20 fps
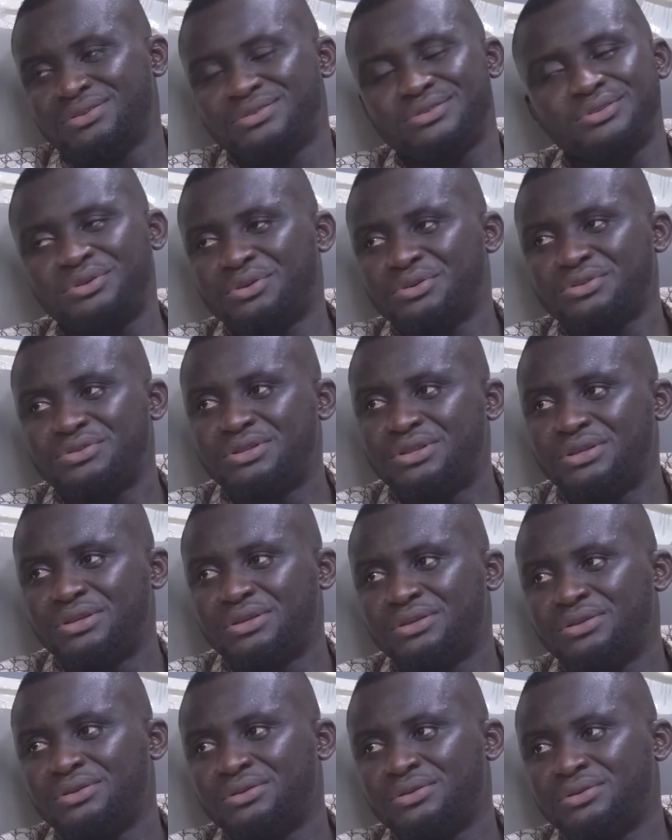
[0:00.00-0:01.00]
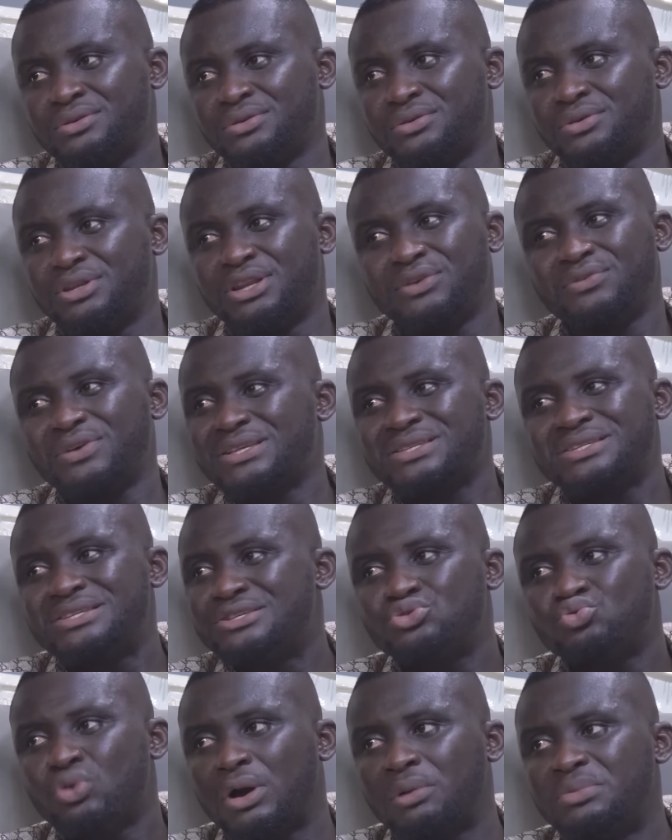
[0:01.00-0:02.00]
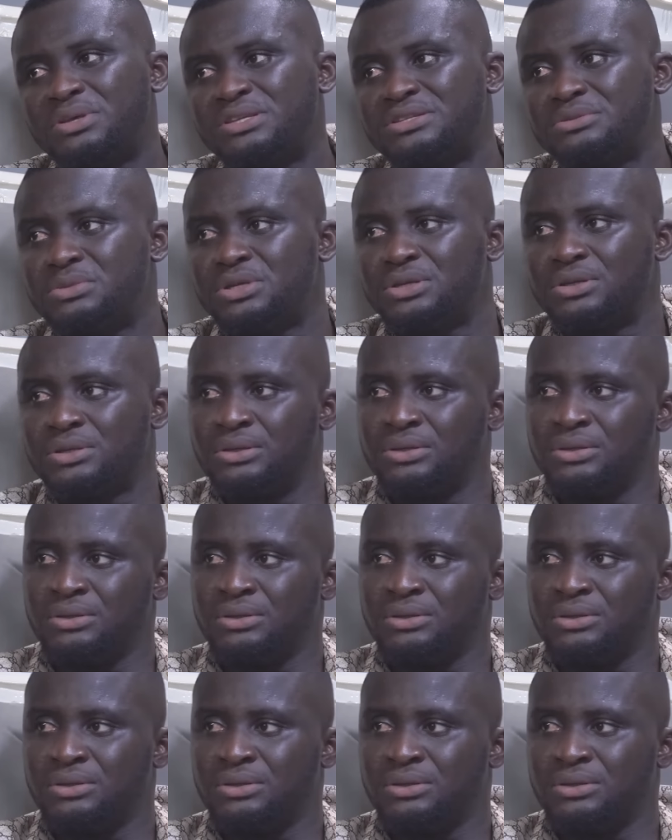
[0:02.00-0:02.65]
Seriously, you never cease to amaze me.